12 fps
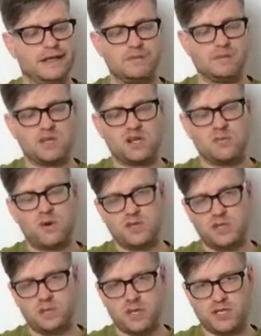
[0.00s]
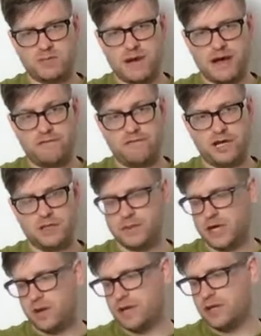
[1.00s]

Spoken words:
So don't worry too much about how fast we're going.